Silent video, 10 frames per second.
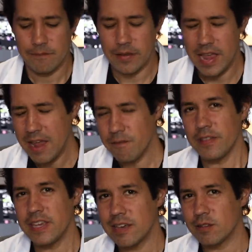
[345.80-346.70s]
For
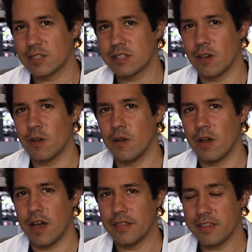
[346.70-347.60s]
everything else though,
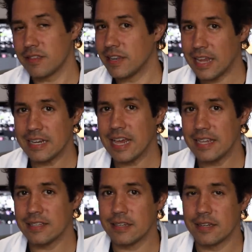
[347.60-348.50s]
I think the Lunt
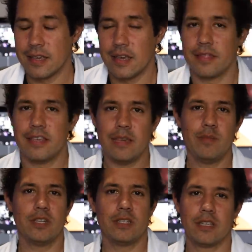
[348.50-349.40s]
has it. The
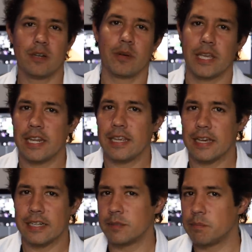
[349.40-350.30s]
images that I were getting
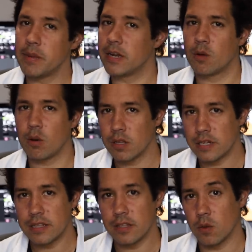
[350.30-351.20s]
are just better
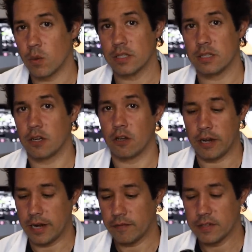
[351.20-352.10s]
quality than the ones that I
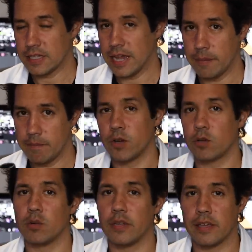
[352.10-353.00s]
got out of the same
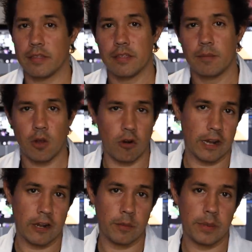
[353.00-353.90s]
focal length
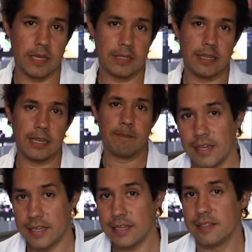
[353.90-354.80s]
Coronado PST.
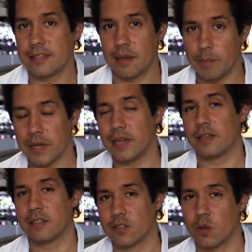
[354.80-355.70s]
It is a
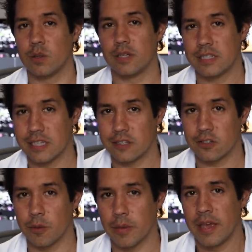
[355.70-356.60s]
better solar
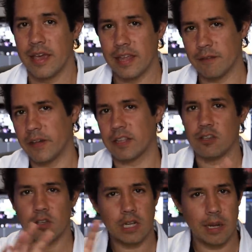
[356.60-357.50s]
telescope. And the fact
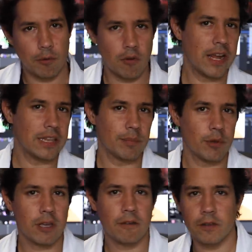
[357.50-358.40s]
that you can upgrade the
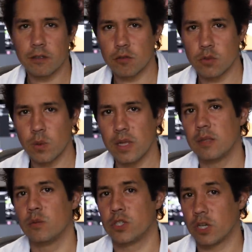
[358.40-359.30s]
blocking filter as
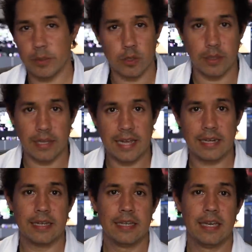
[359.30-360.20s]
well, which I'll be doing
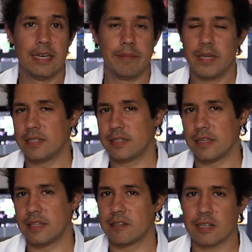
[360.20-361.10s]
later, means
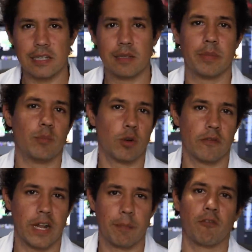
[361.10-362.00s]
that there's a little bit more
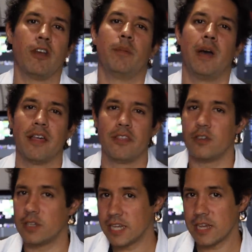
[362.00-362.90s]
of an upgrade path that
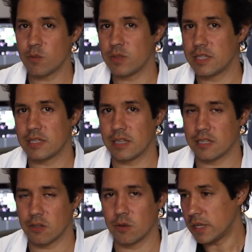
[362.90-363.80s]
you can take with this
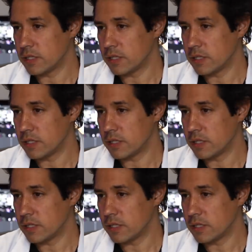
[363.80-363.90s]
telescope.